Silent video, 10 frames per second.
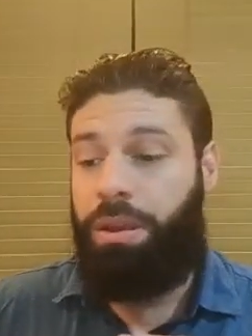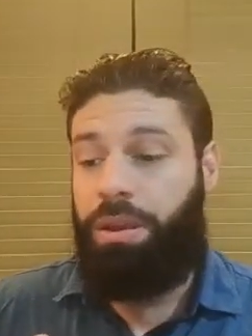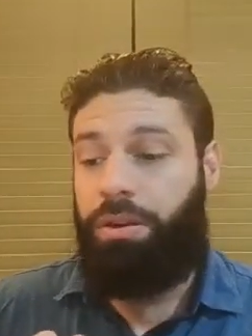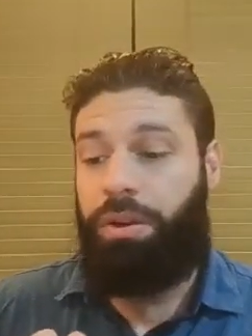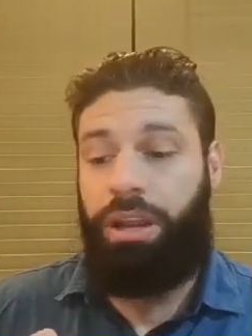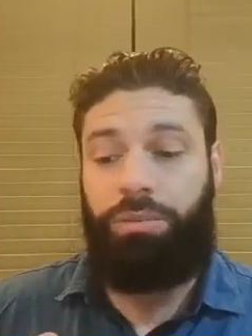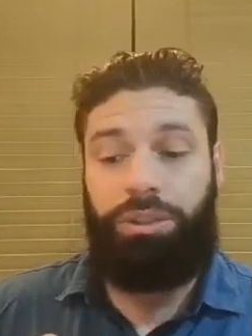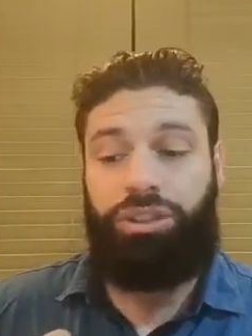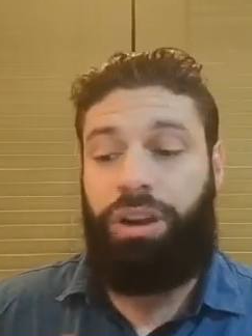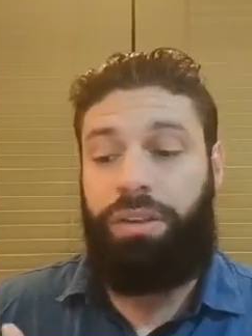right, which
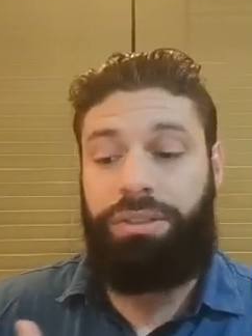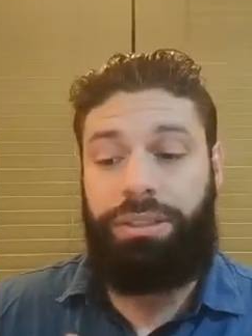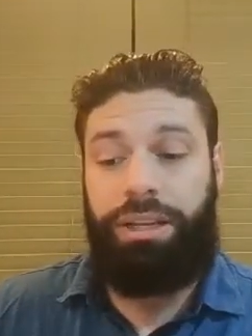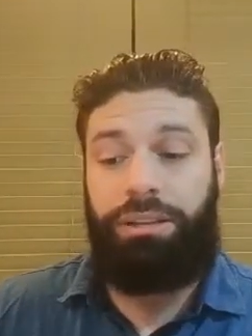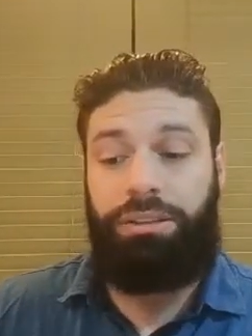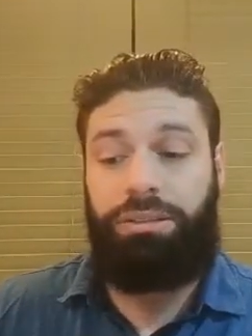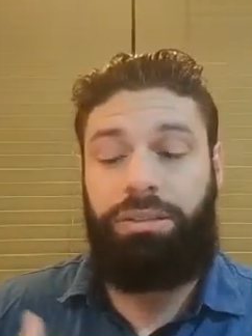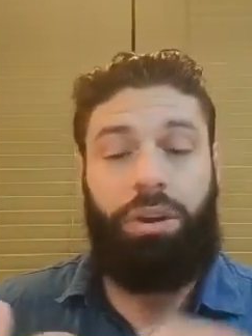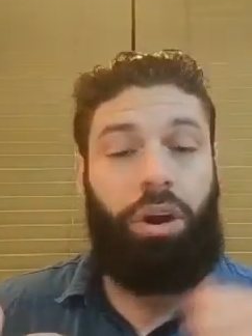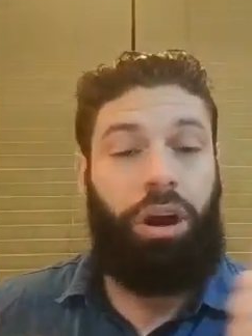drive sales
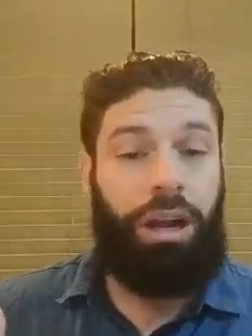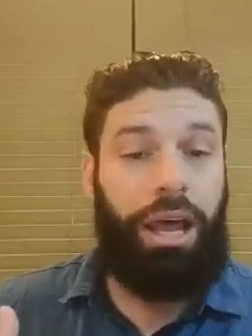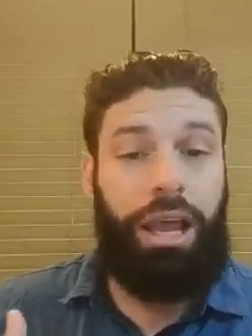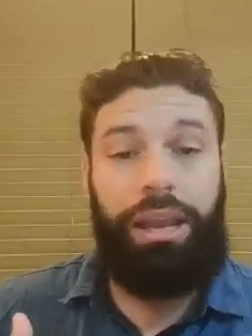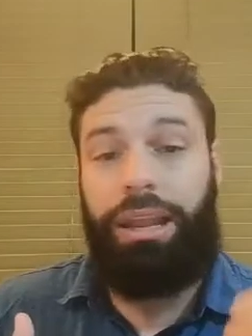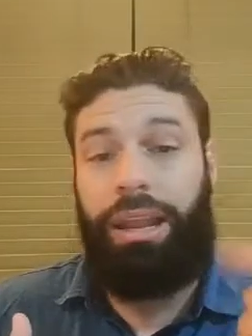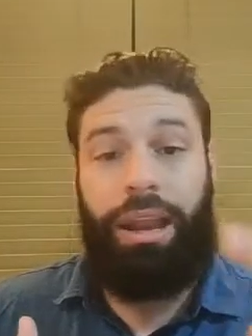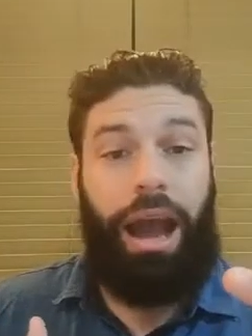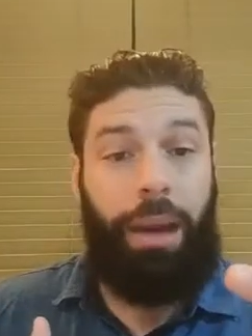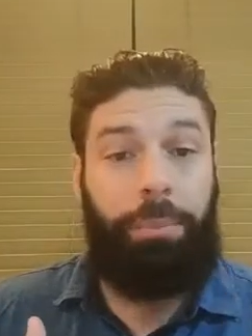online, in
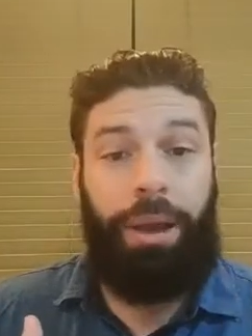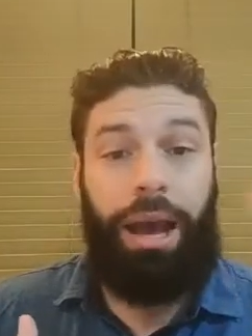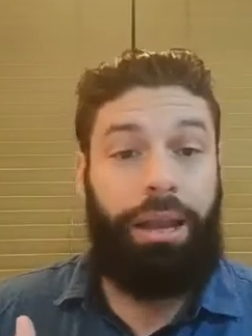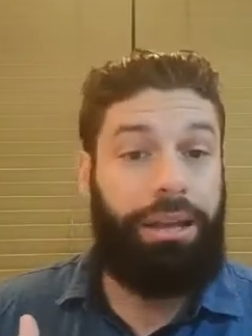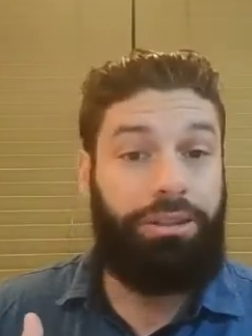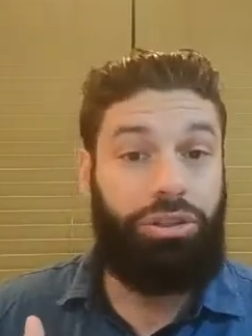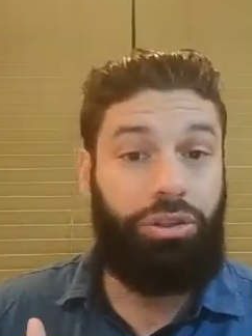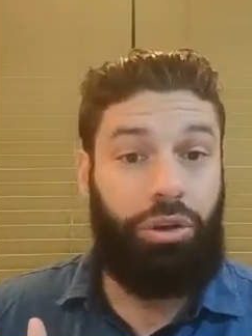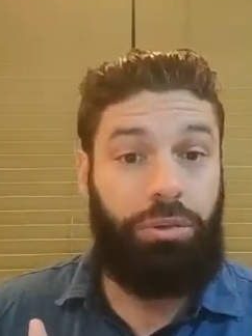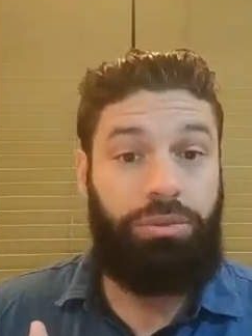app, and in
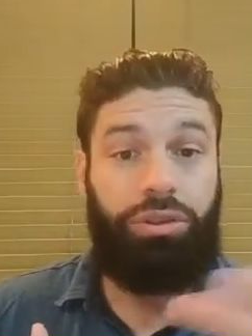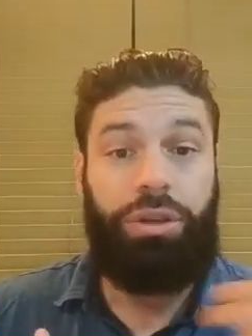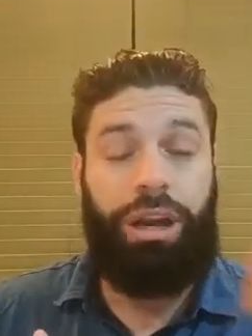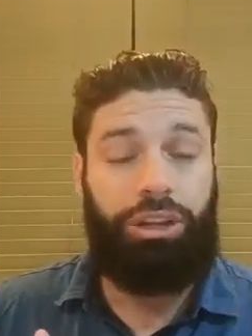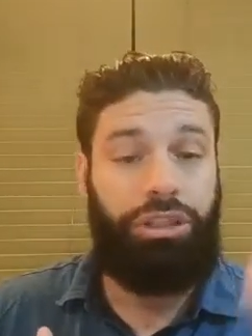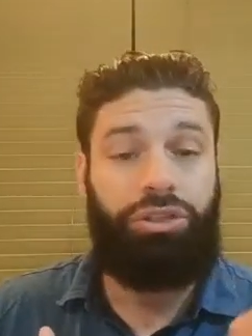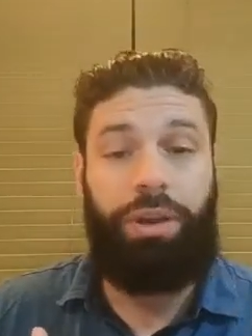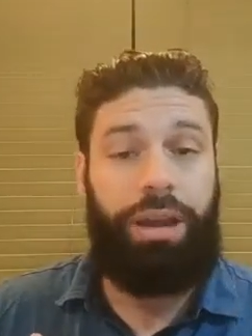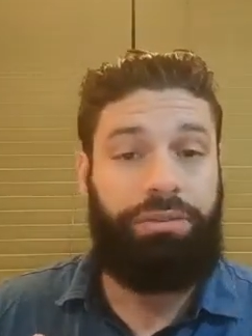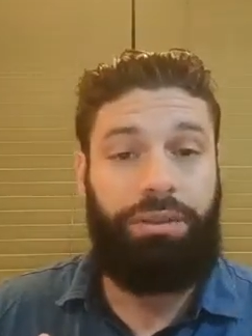store. So you can actually
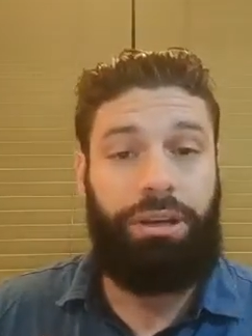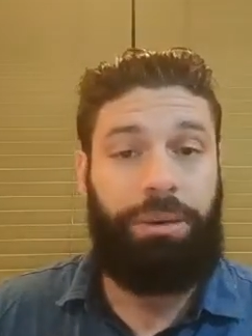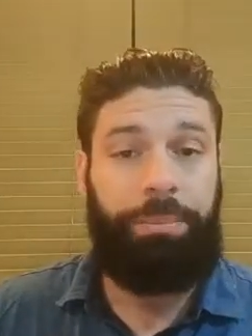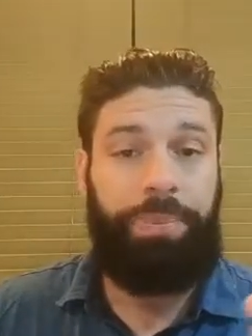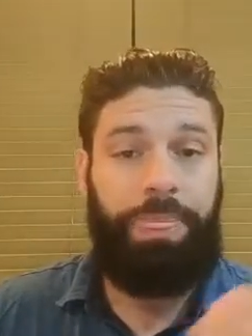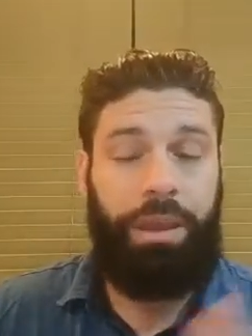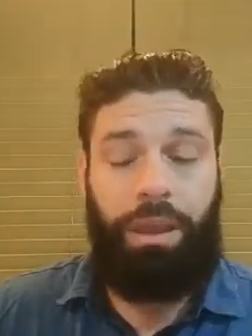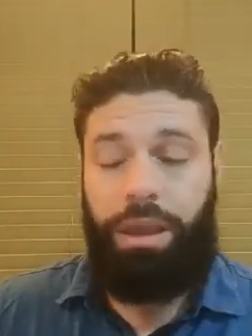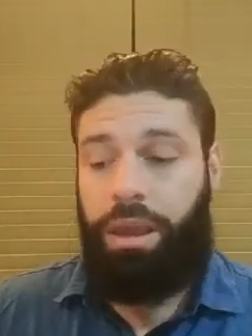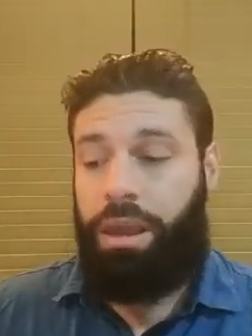drive
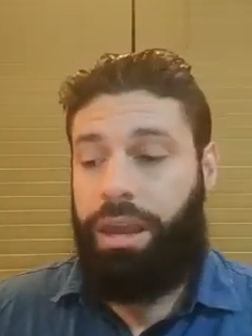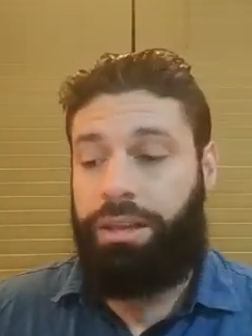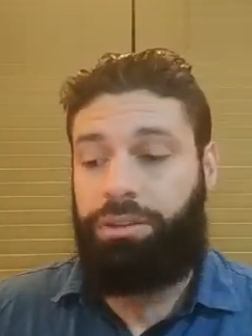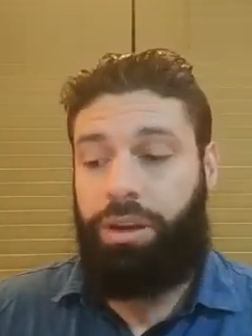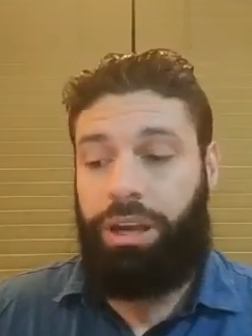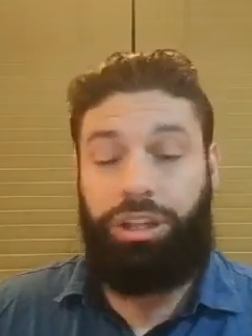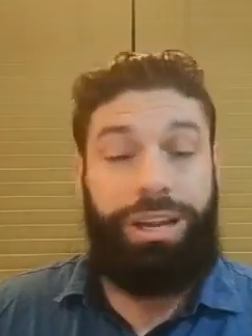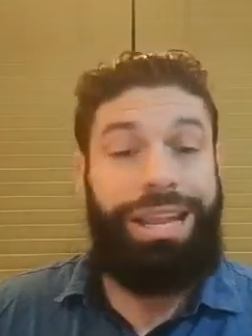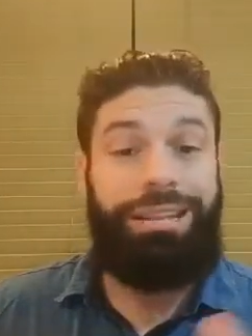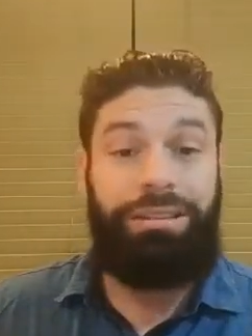interaction
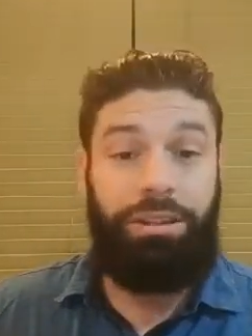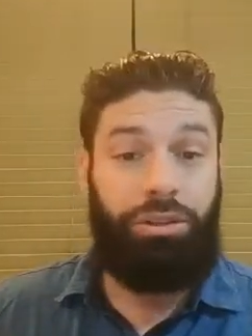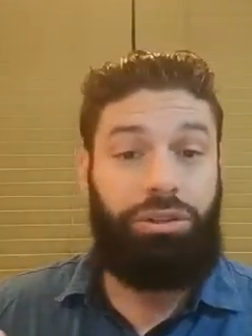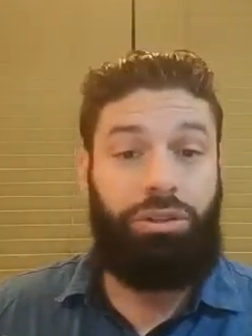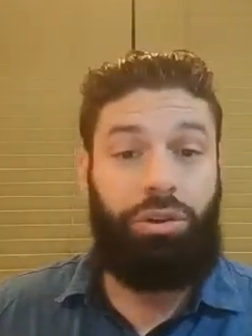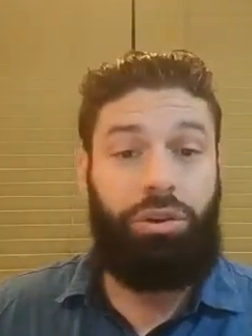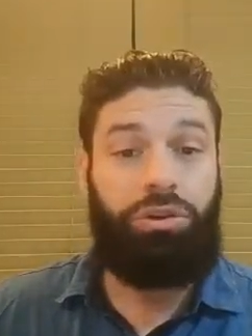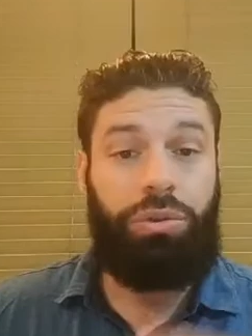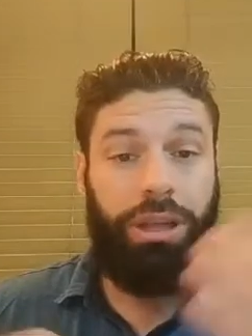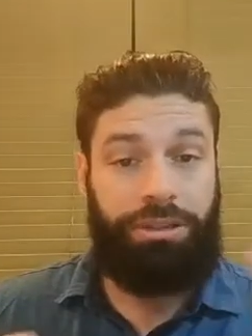into your store. Google
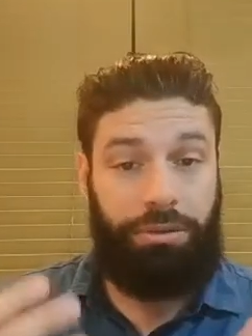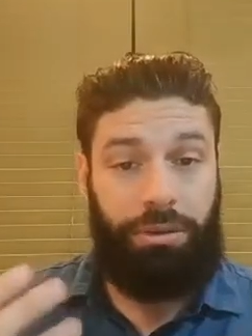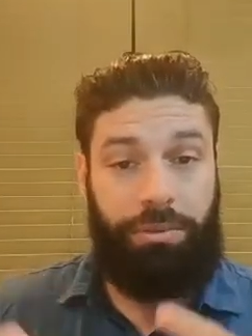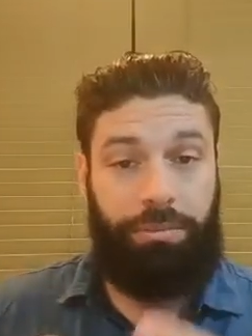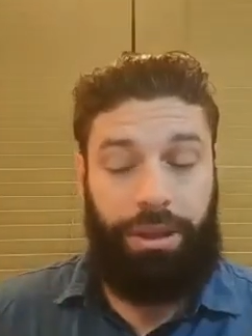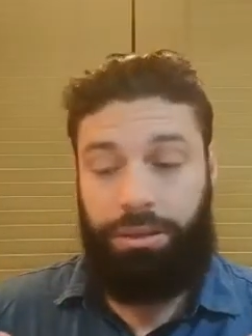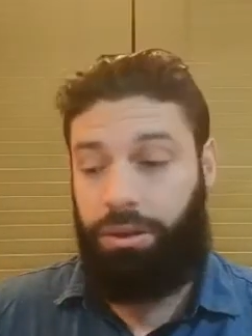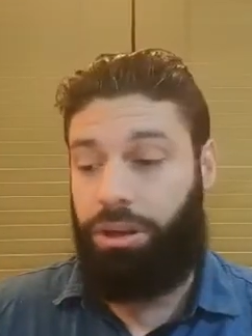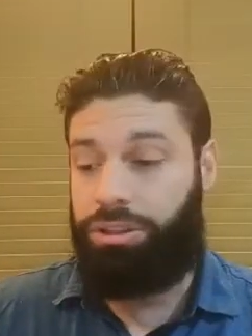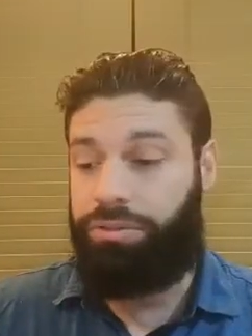has a
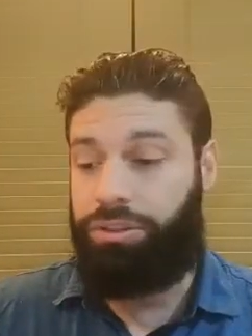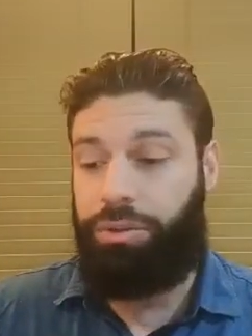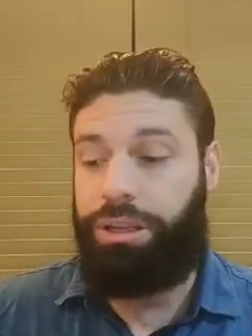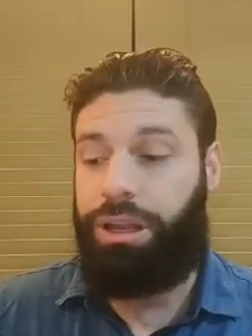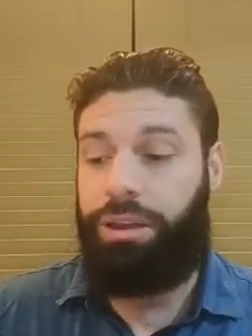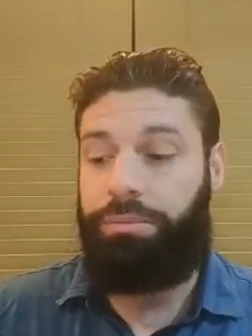methodology for doing that.